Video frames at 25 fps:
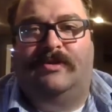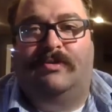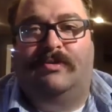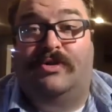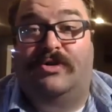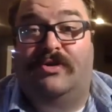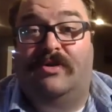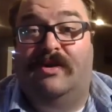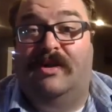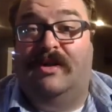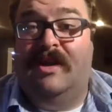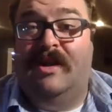which
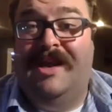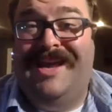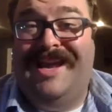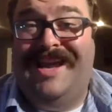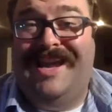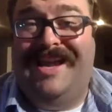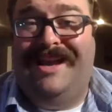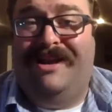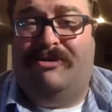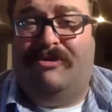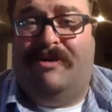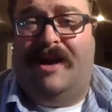are
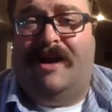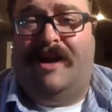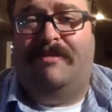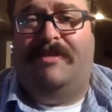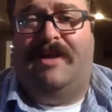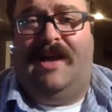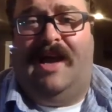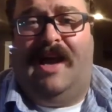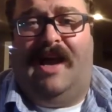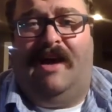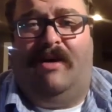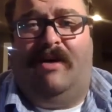
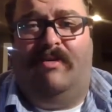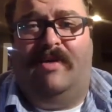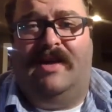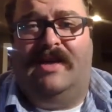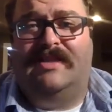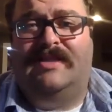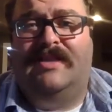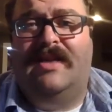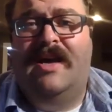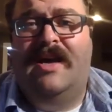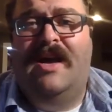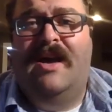incredibly high
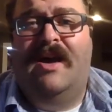risk,